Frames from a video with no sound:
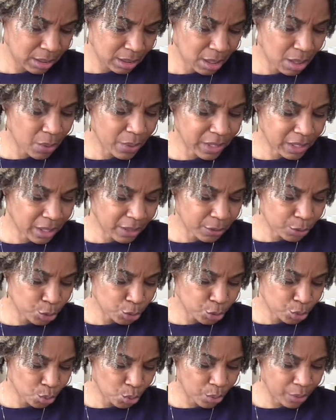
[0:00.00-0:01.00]
Oh, in Other
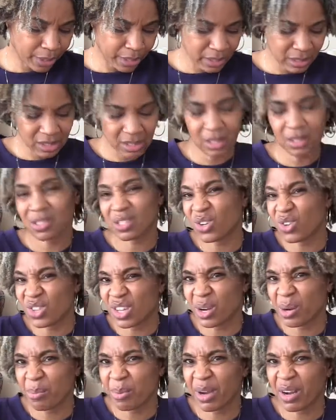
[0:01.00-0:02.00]
Stories. So
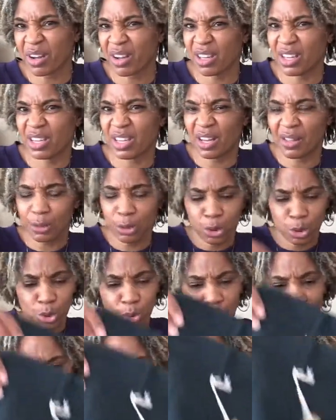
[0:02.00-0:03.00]
they're a pair of In Other
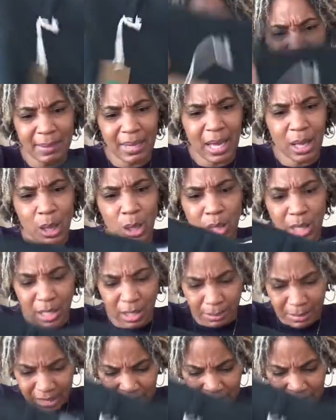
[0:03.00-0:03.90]
Story pants. Maybe I'll look at them and